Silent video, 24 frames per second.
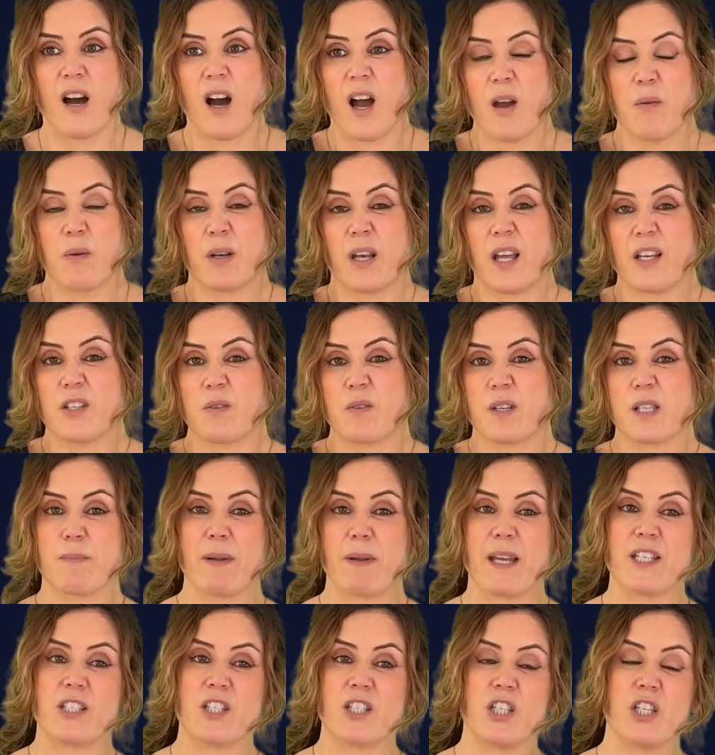I would like to
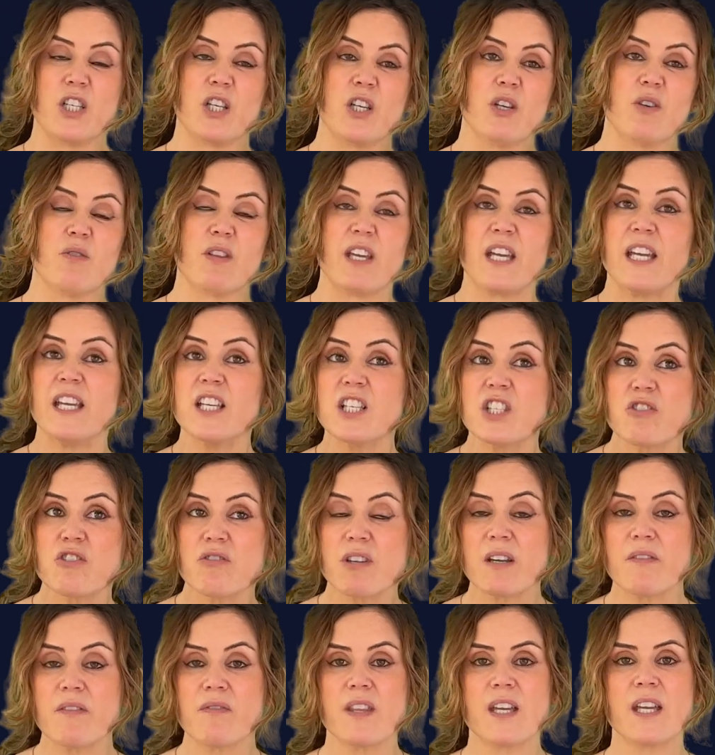explain to you the
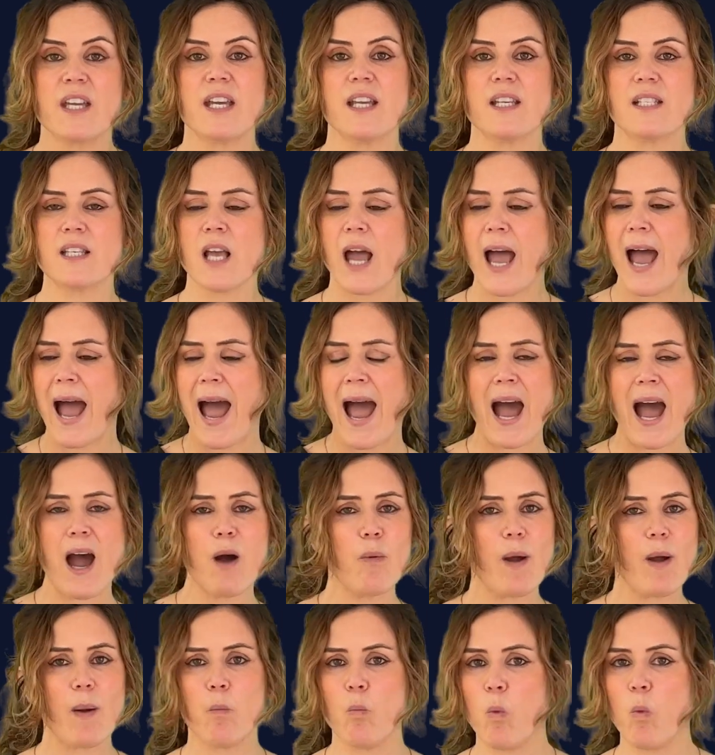history of these,
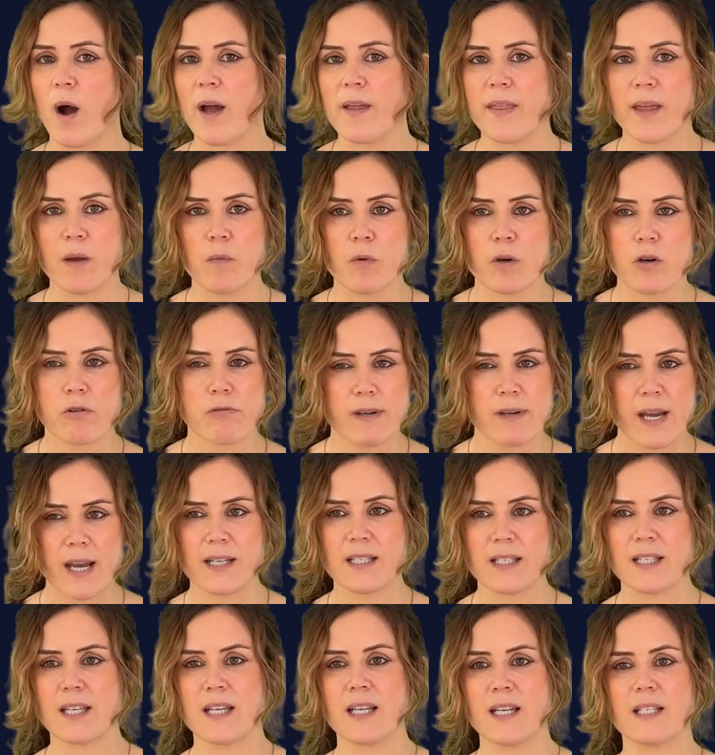how and why they were
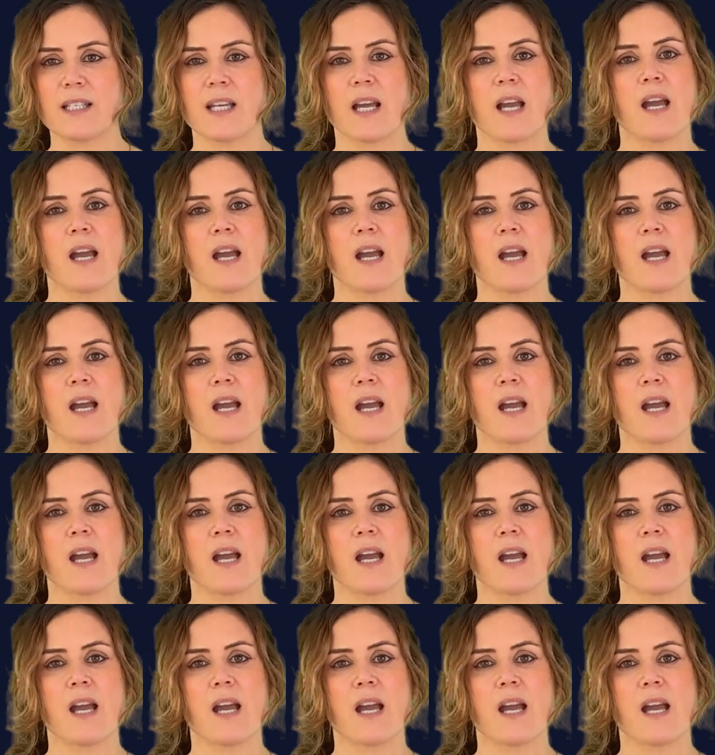created.